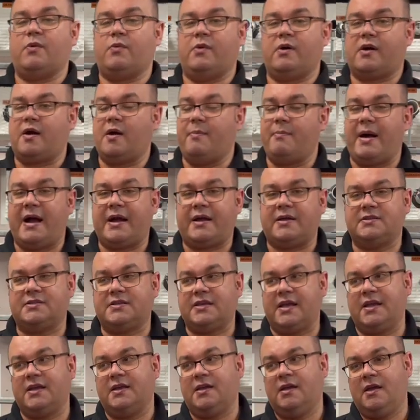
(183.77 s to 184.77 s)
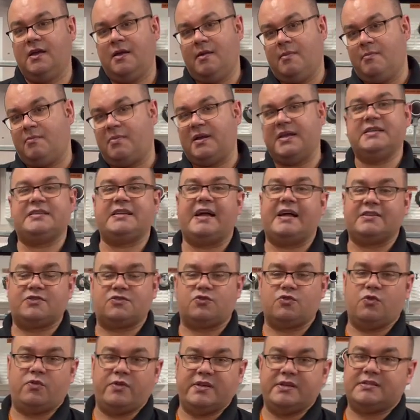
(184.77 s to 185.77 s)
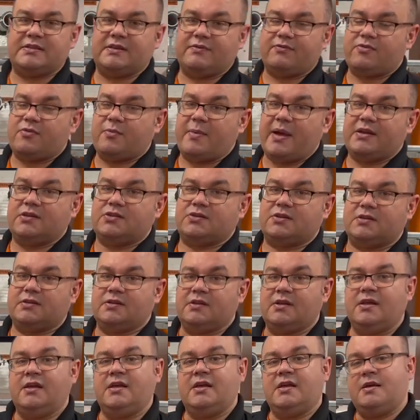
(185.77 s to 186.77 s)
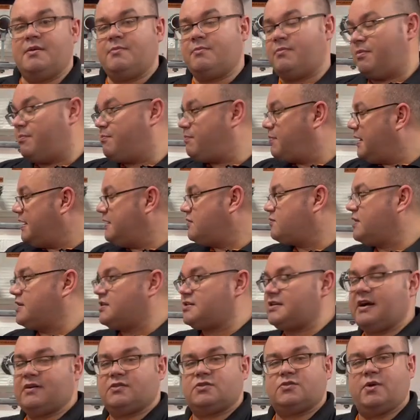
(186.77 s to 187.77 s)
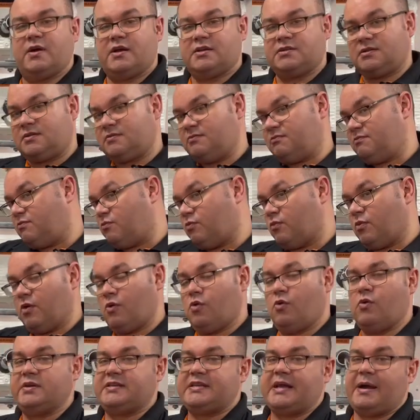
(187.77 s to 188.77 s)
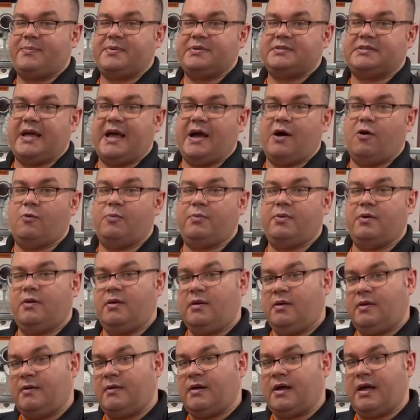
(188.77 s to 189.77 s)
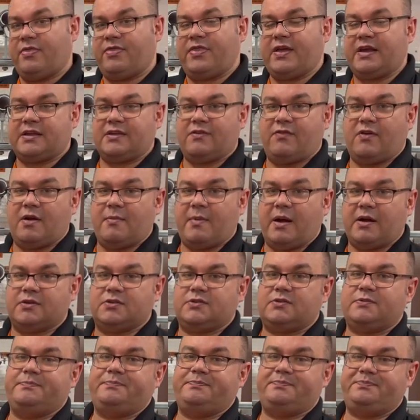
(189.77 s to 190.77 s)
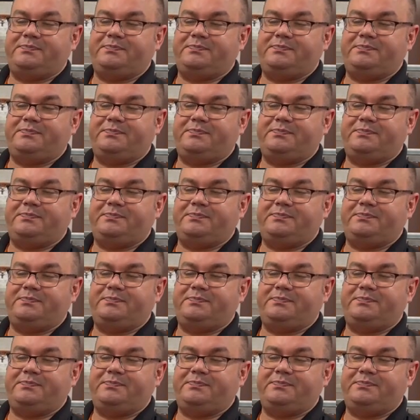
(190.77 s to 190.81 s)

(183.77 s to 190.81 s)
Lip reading: We'll come back and say, please answer all this information. Please reach out to us. We're always happy to help, and thank you very much.